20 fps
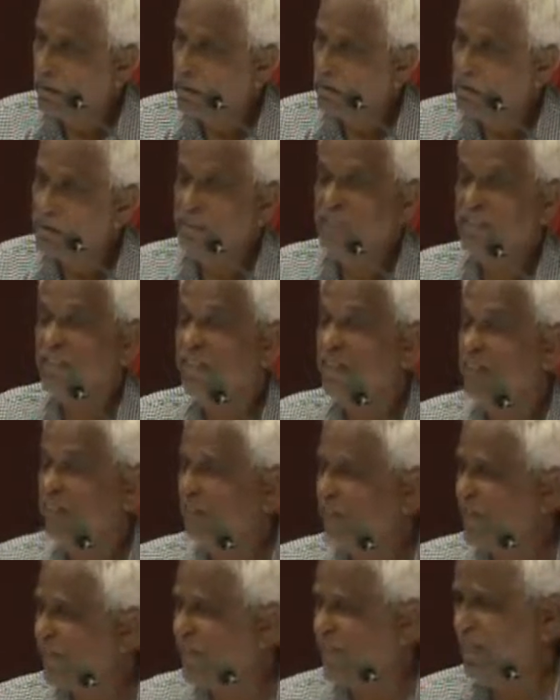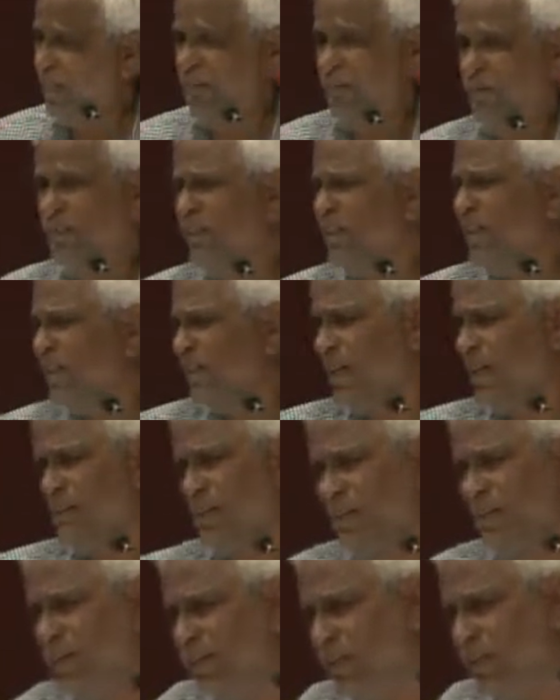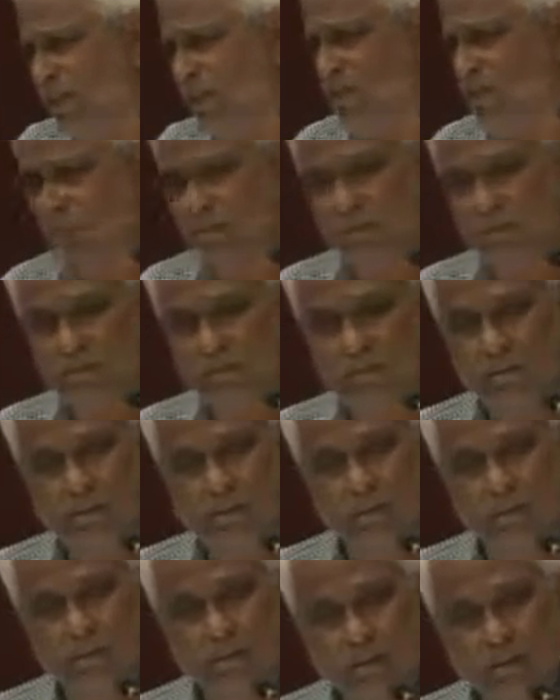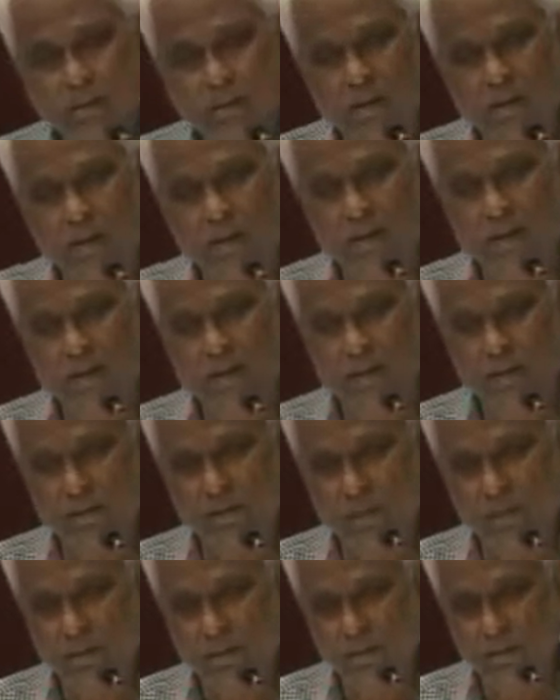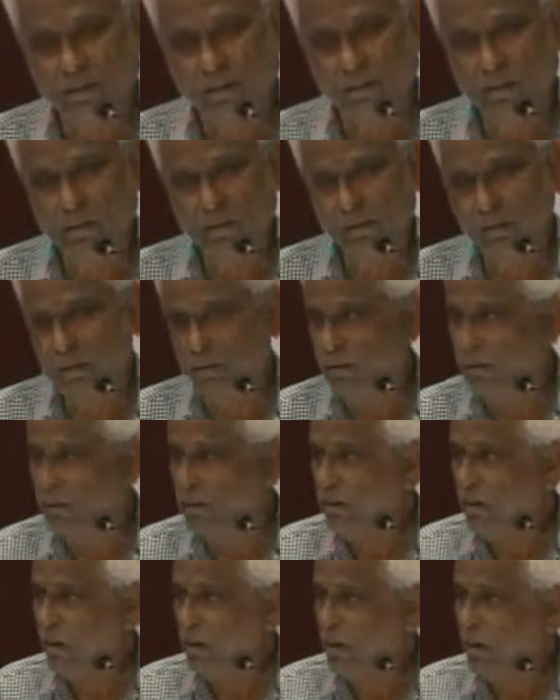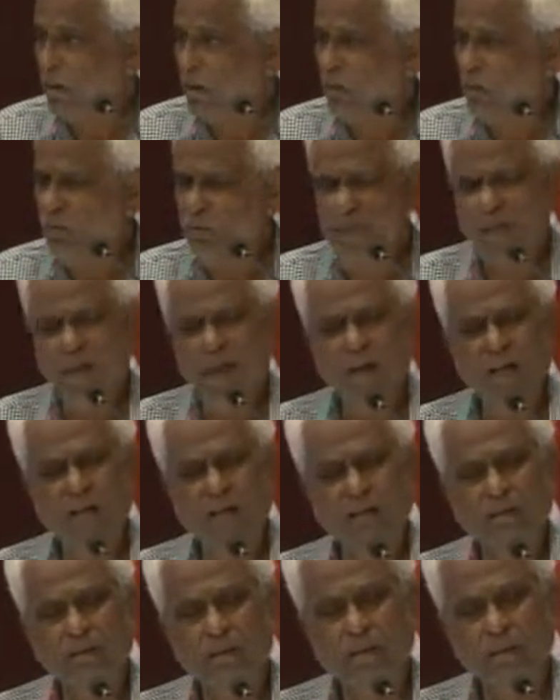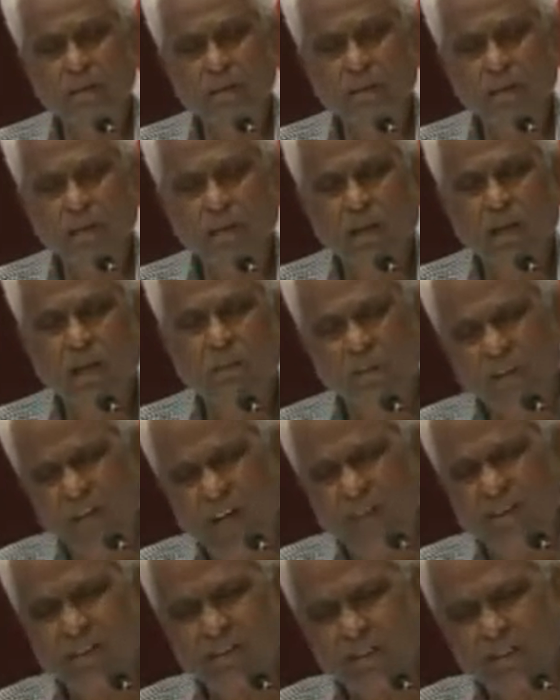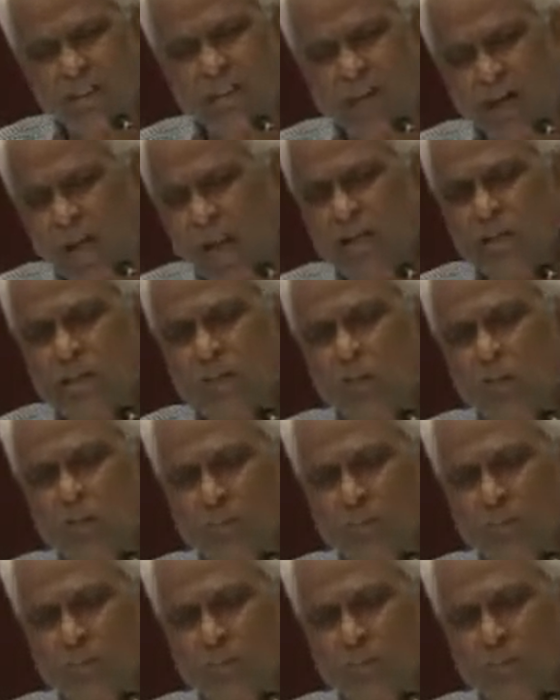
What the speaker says: since the beginning, we didn't have anything. Friends, we are trying to